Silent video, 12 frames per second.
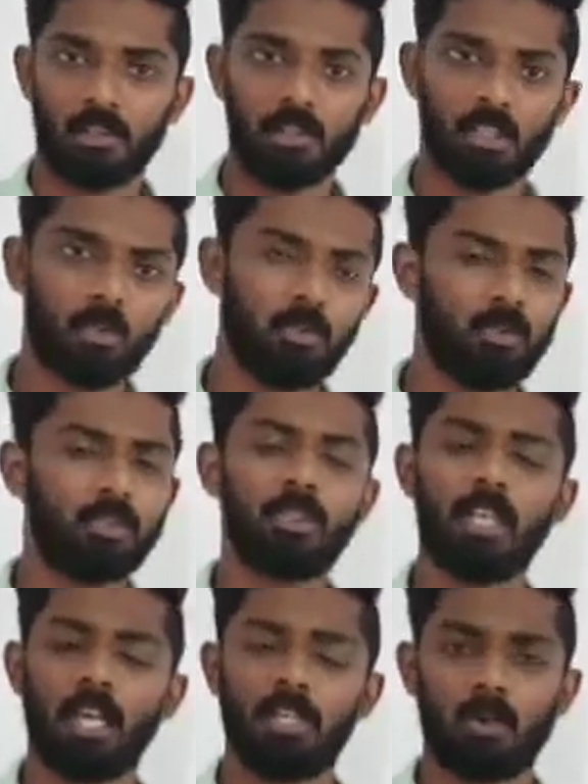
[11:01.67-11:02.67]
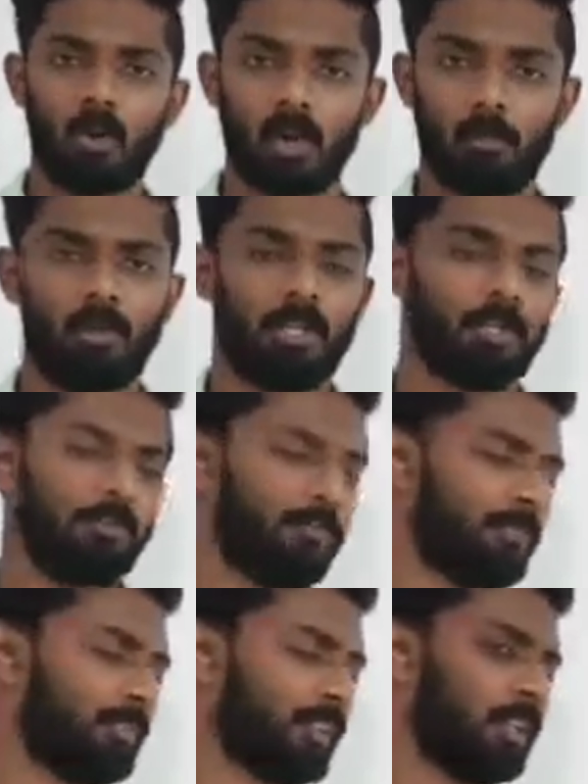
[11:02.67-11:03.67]
So that is all about it.
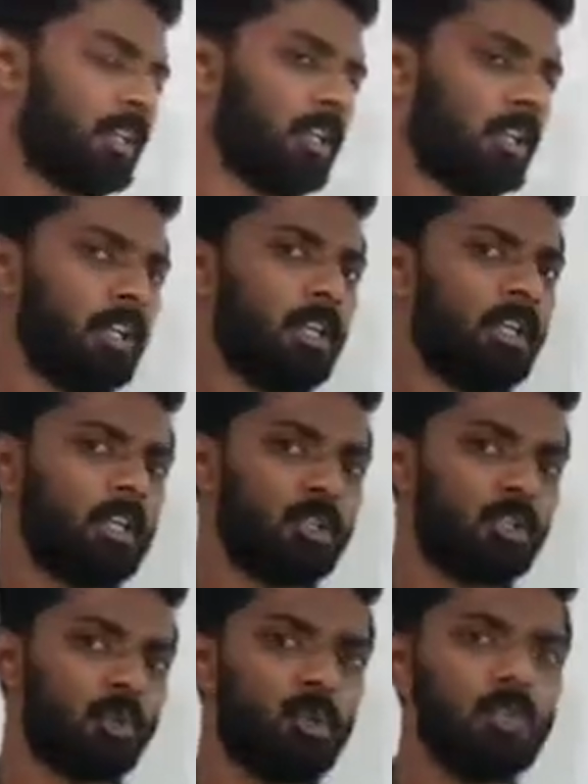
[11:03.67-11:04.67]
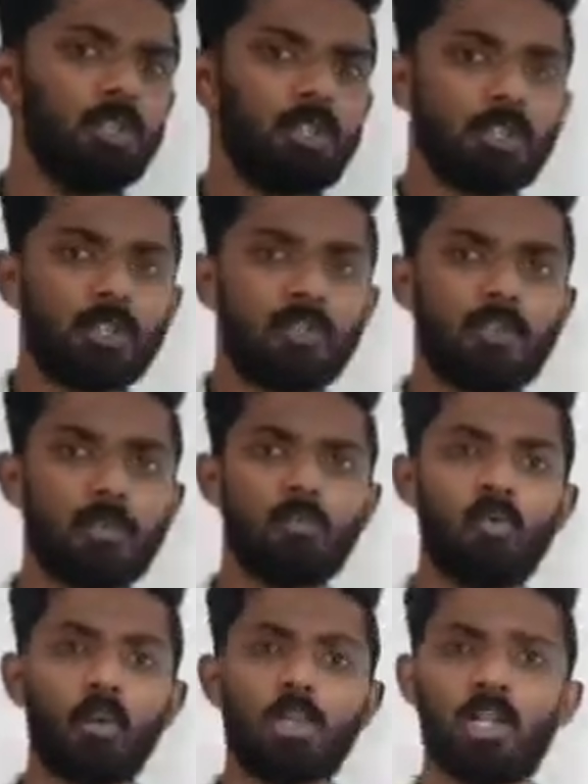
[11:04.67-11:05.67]
So we
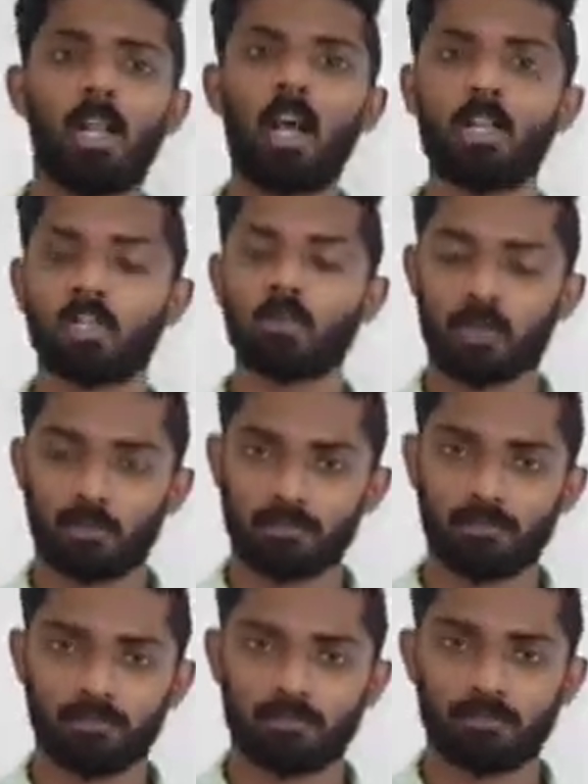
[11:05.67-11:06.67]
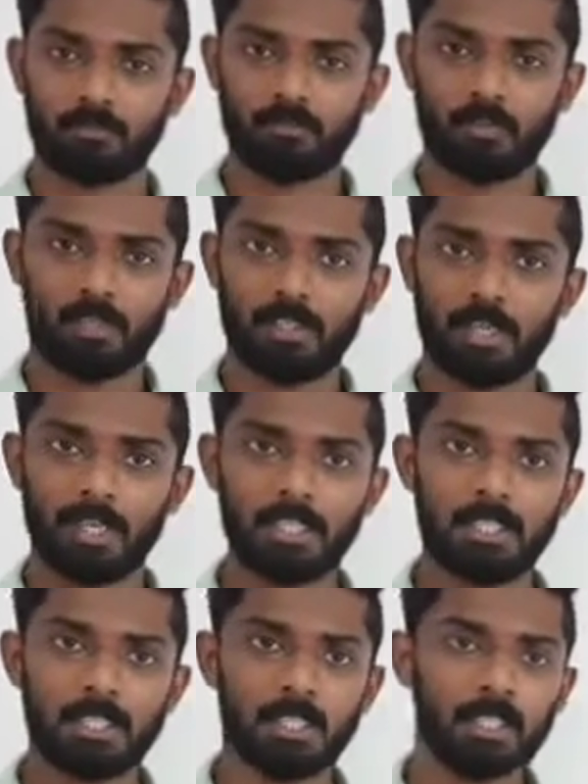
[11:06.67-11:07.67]
move on to the last one, that
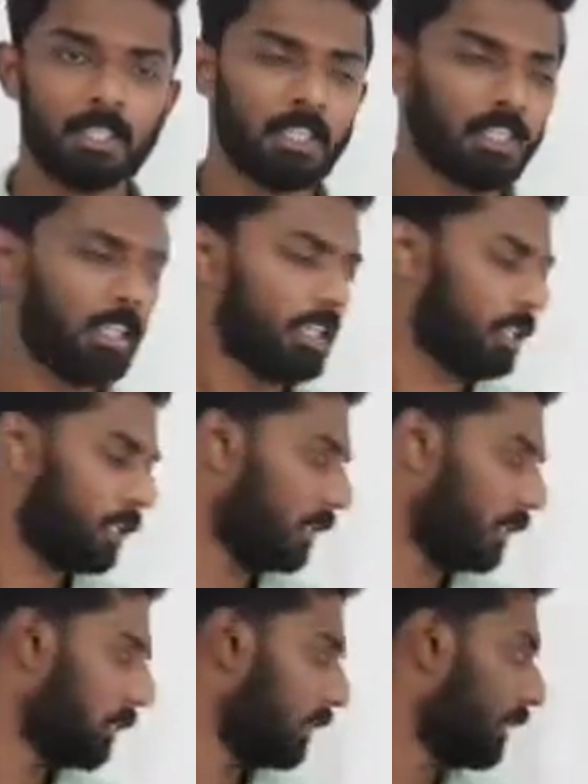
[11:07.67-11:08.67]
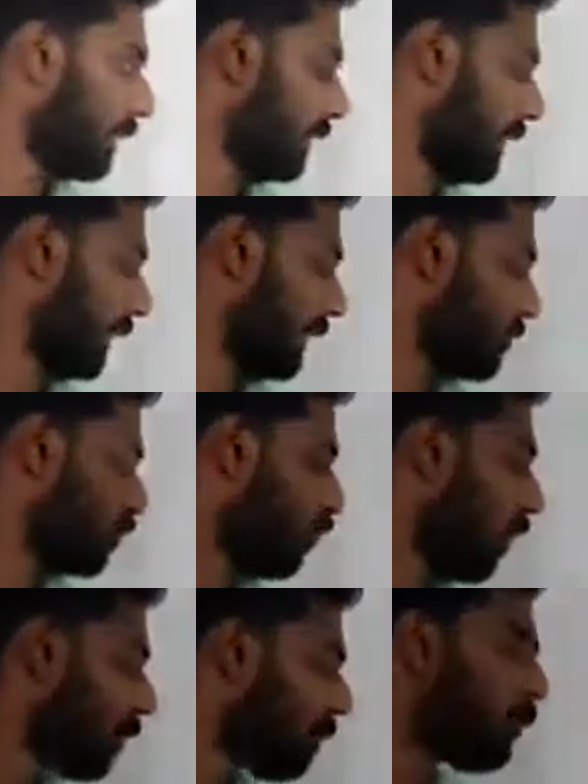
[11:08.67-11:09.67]
is, there is
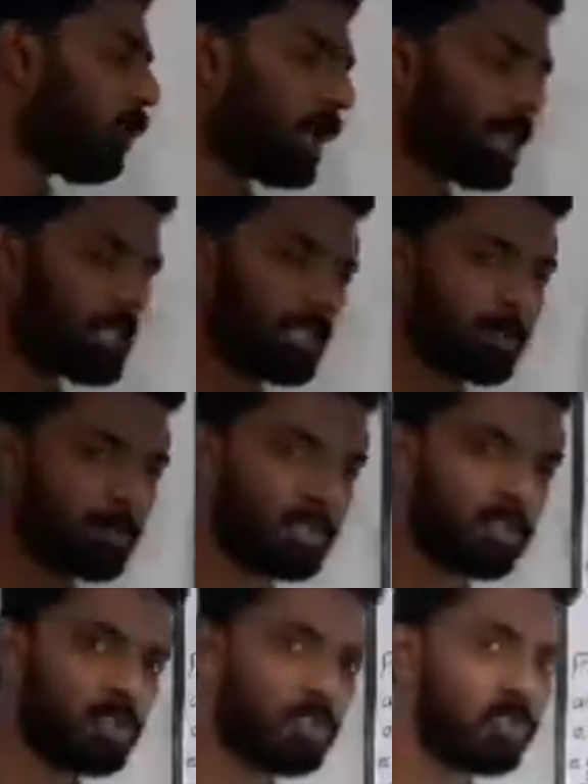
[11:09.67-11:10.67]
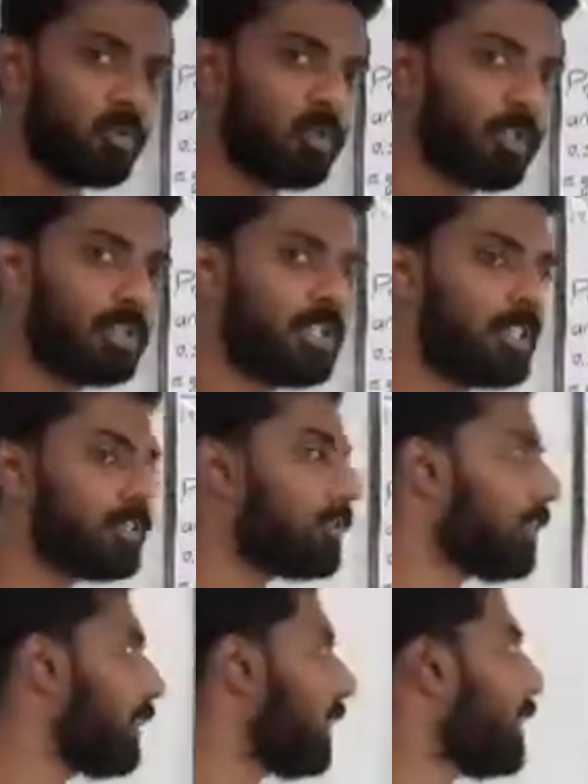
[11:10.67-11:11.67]
one more exceptions which is
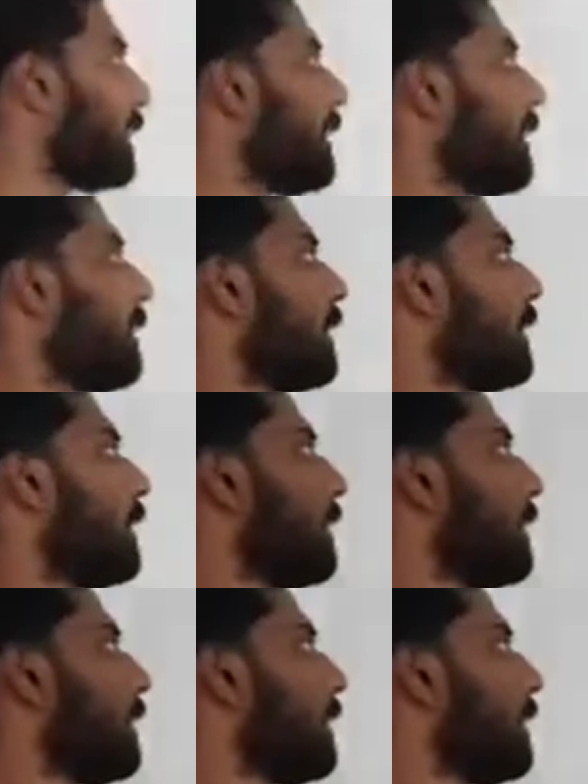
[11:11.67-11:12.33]
there in the